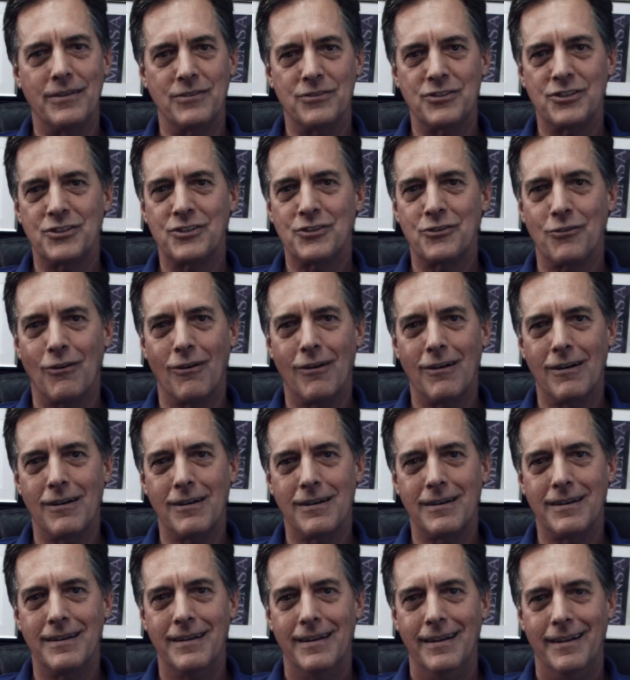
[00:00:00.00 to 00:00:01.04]
strong,
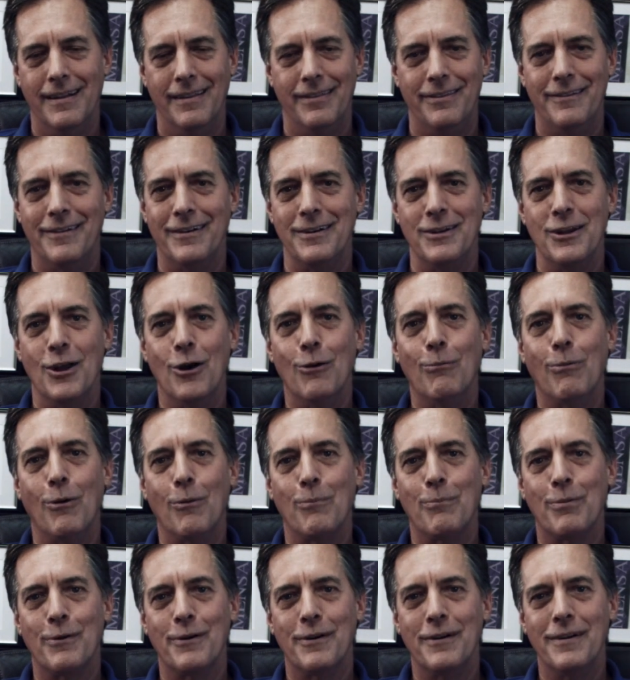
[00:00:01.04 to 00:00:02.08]
they're a noble
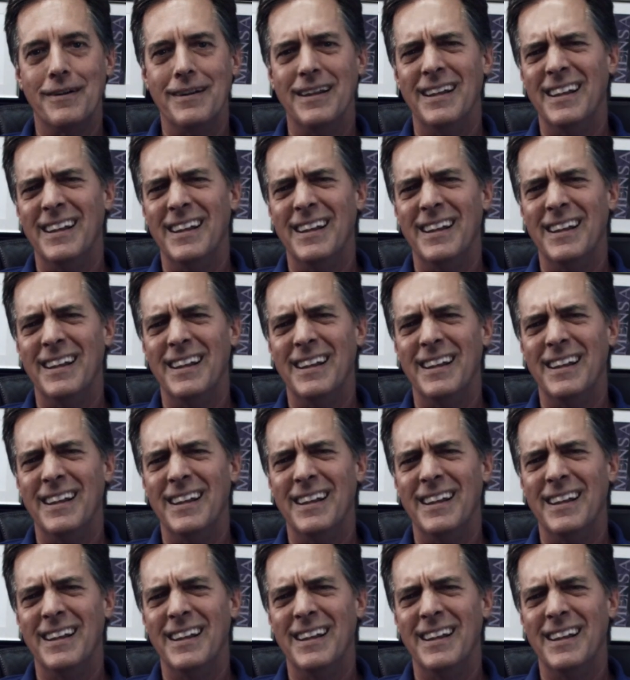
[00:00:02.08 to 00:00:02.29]
bird.